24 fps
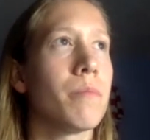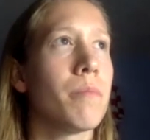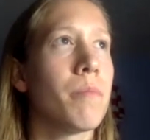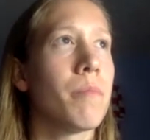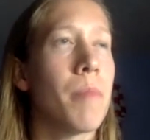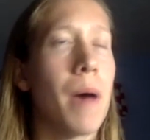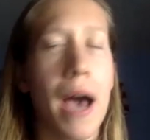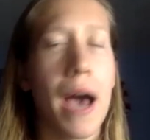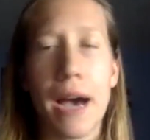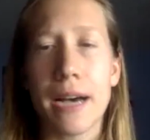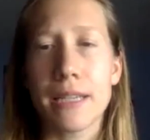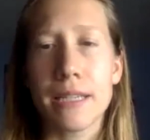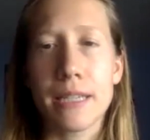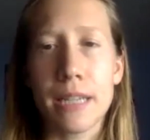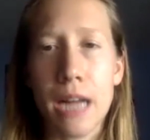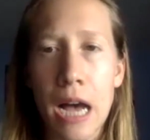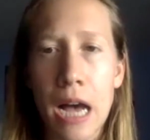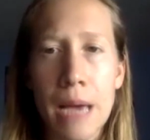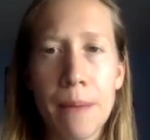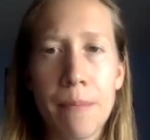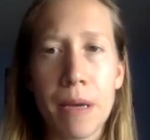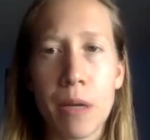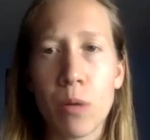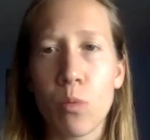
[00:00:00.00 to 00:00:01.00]

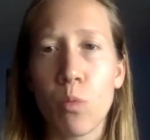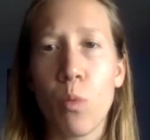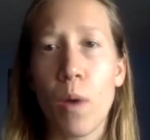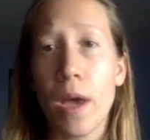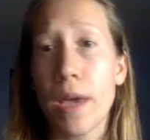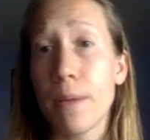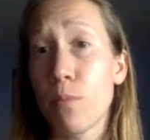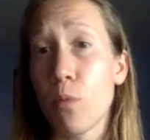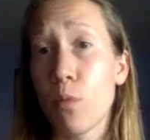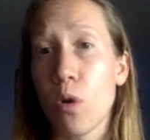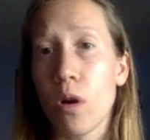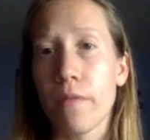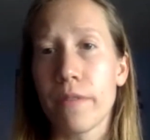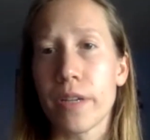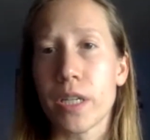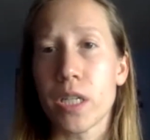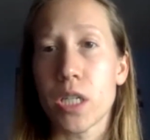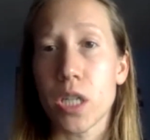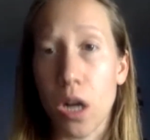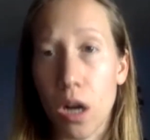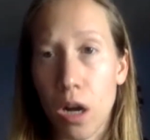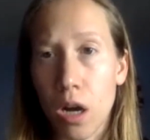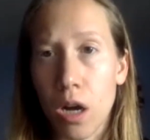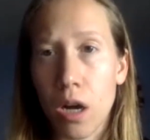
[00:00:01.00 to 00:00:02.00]
pastime and way more of a
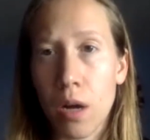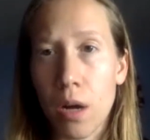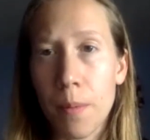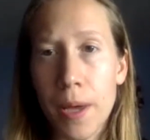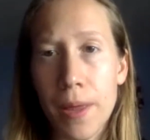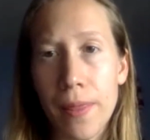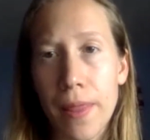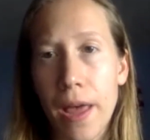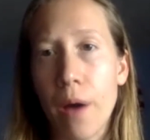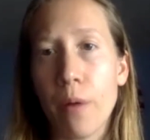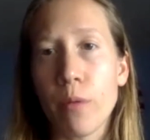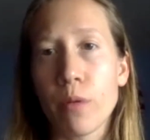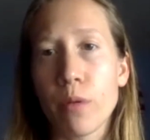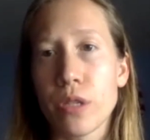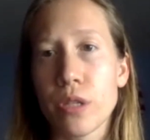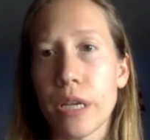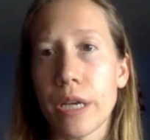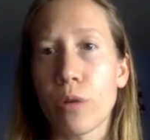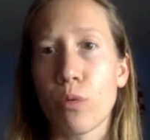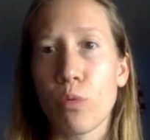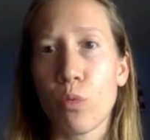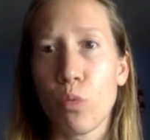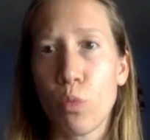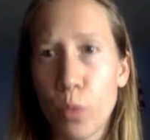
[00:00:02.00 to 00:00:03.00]
job. And that was
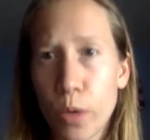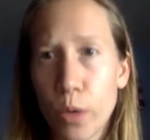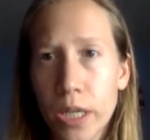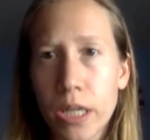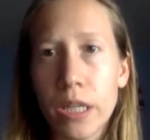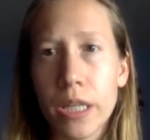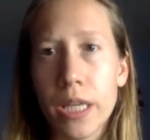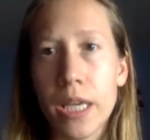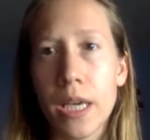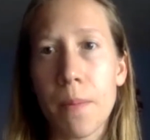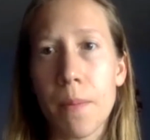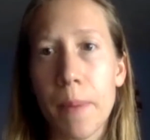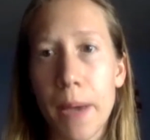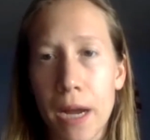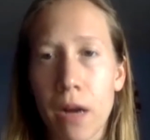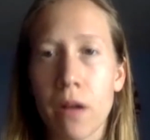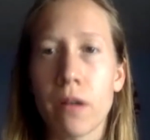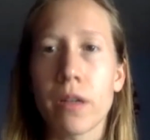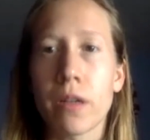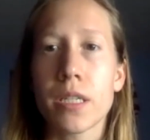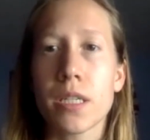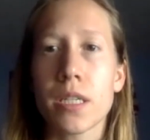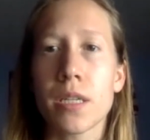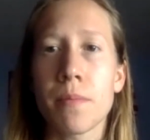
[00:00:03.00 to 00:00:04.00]
like really
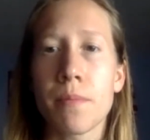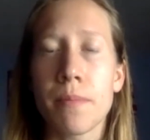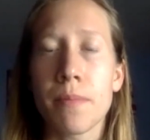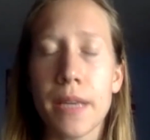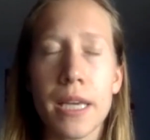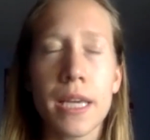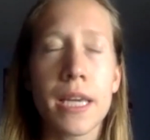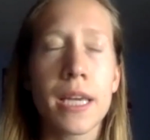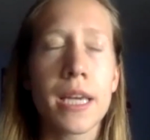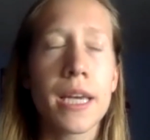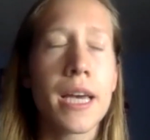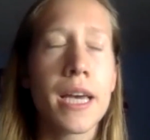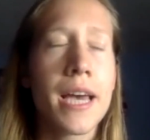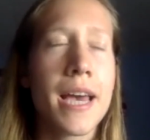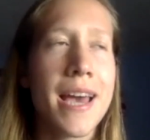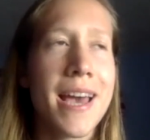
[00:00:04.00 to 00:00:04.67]
apparent to me.